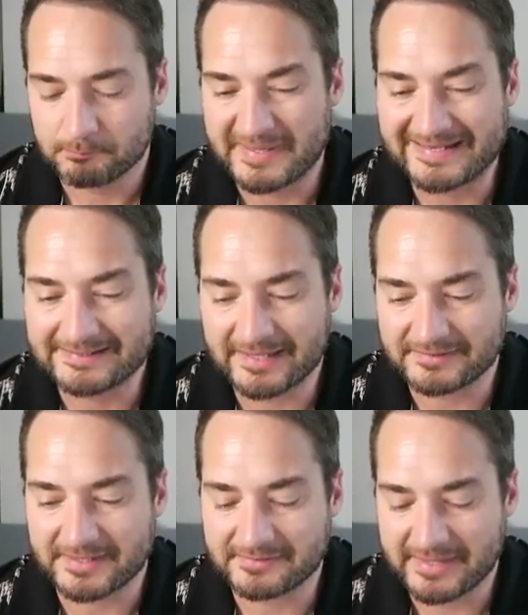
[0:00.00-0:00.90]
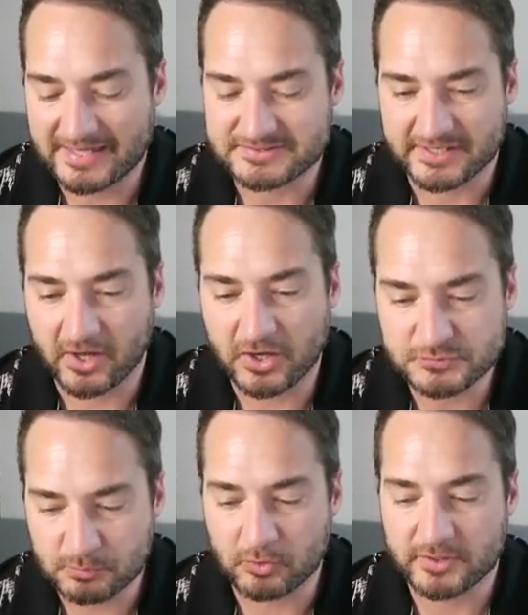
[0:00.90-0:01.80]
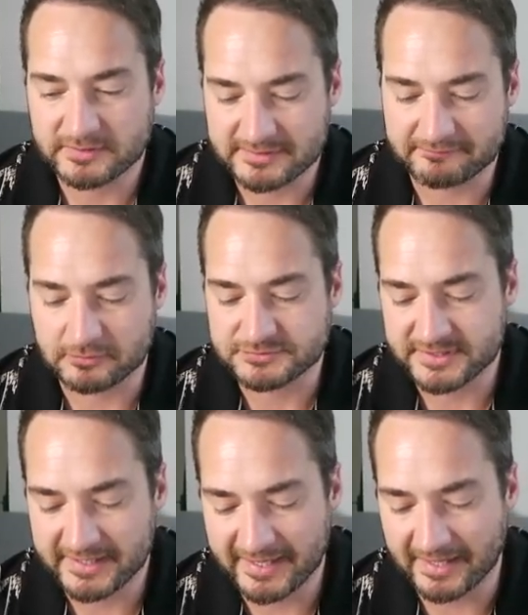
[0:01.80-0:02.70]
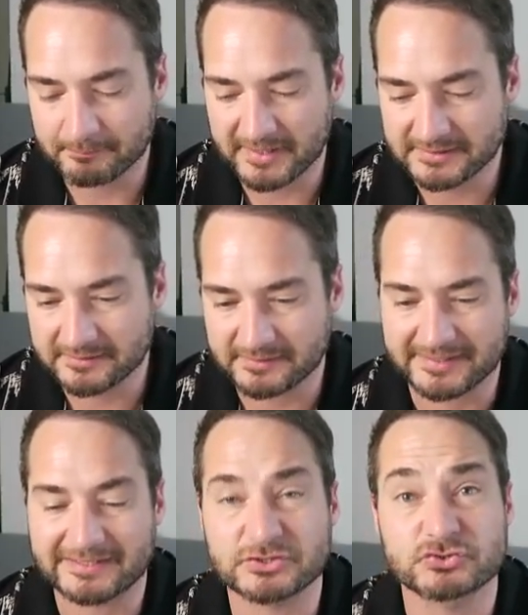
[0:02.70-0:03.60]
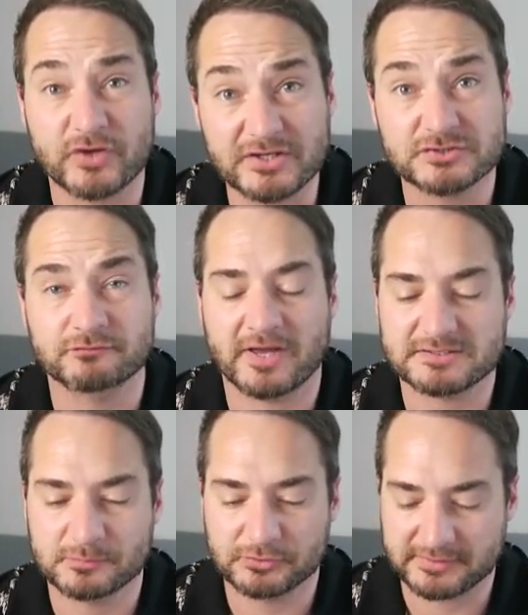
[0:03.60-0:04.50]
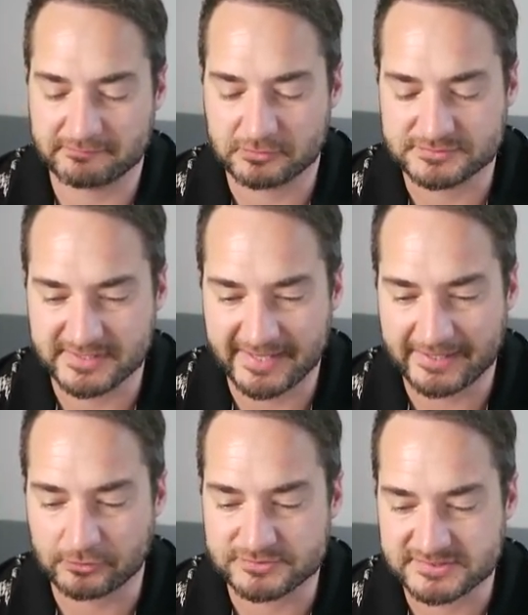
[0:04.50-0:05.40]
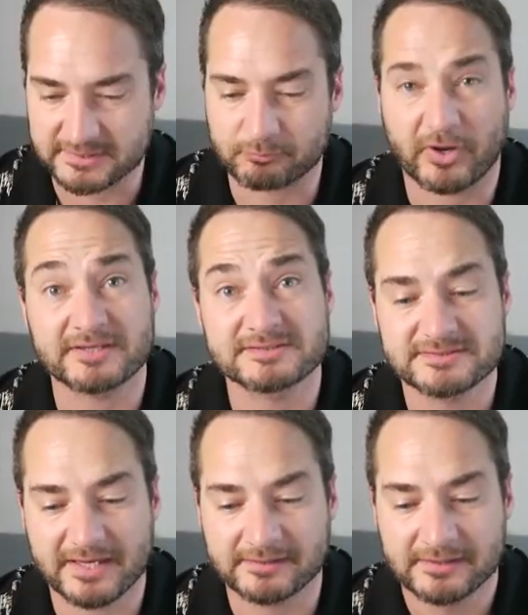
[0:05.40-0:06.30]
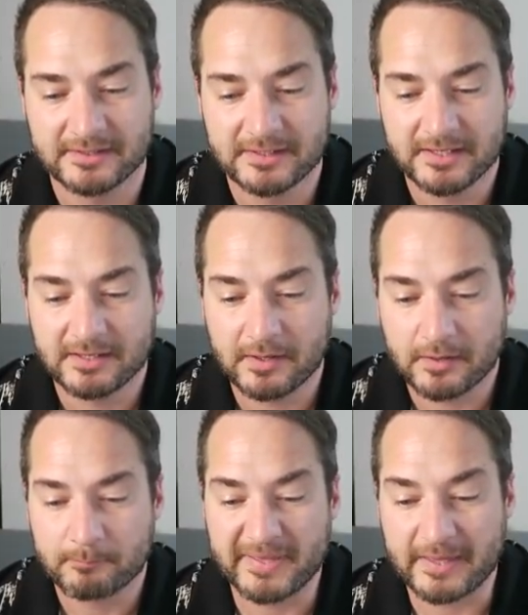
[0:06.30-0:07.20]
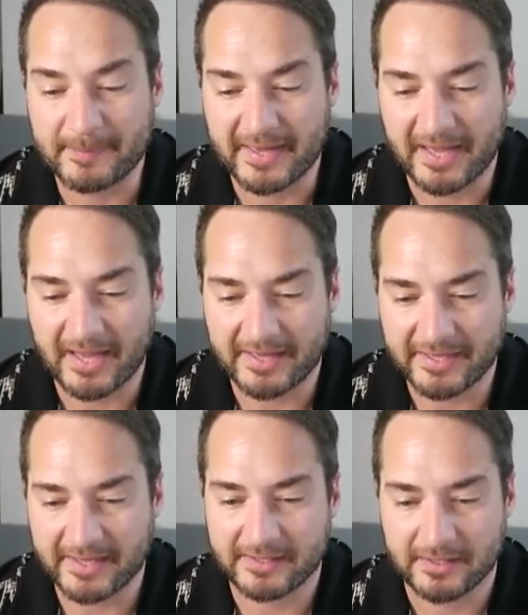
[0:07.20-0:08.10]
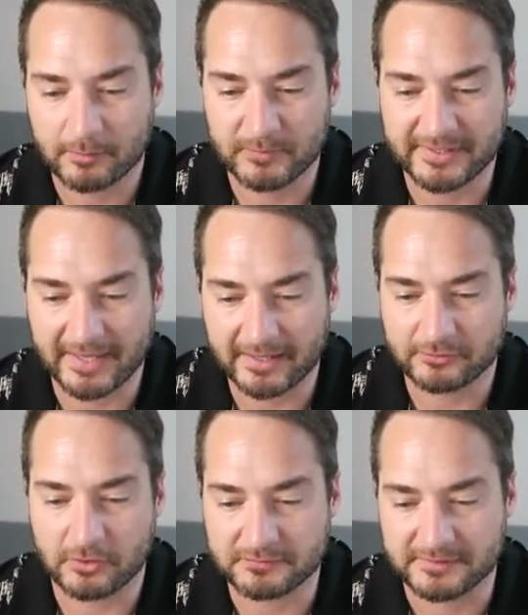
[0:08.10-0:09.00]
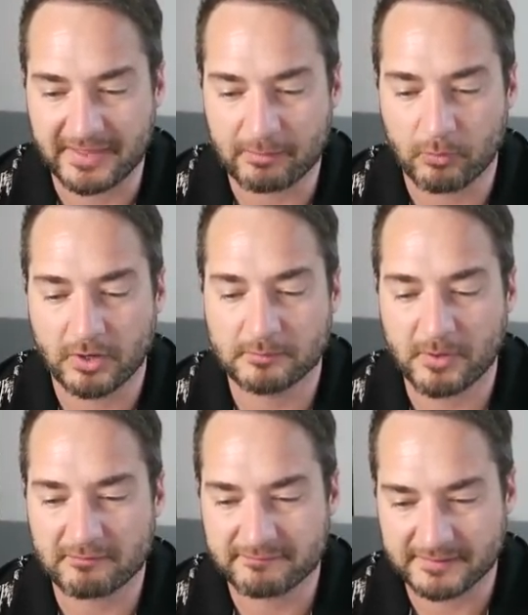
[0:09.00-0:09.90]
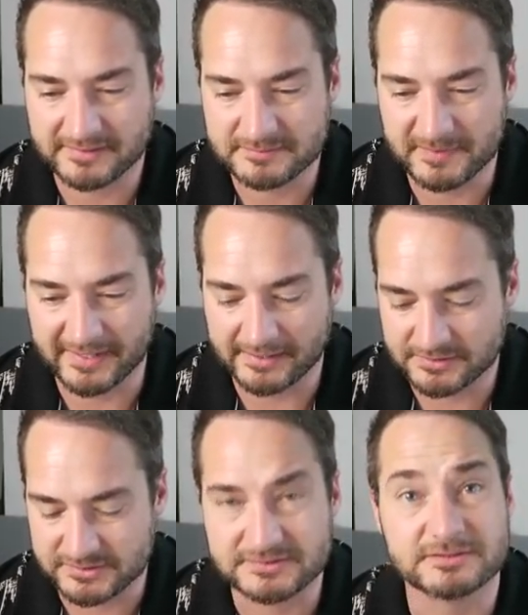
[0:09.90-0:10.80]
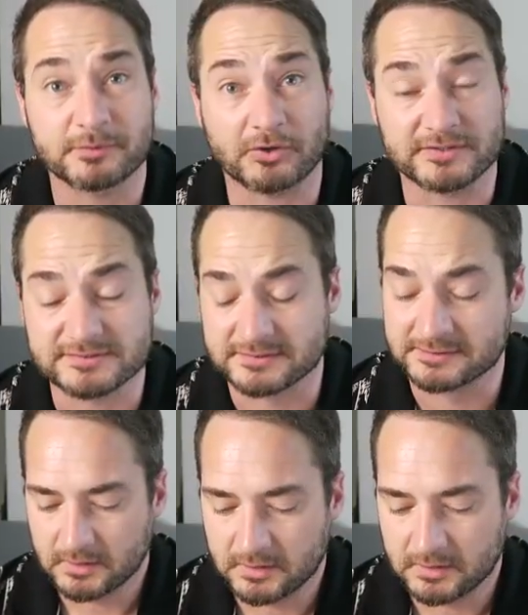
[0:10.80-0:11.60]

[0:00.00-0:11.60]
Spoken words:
meaning that then the SIRs were more difficult to hit, and meaning that the illustration rares are more difficult to hit. Could see the prices then be a bit higher, and we get nothing in that one. I'm not a fan of these big energies, to be honest.